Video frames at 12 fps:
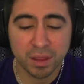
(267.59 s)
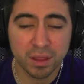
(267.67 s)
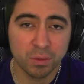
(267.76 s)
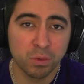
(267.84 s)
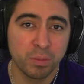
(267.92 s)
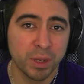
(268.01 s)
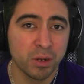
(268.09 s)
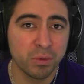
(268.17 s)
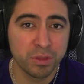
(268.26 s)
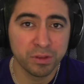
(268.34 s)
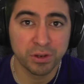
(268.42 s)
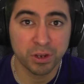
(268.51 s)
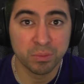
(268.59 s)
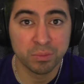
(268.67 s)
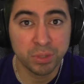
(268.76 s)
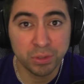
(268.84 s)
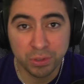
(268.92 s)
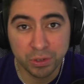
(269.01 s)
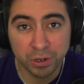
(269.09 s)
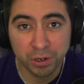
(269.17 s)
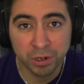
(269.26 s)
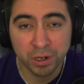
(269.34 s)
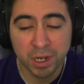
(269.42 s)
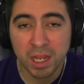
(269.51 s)
that will pair with your
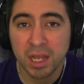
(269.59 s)
computer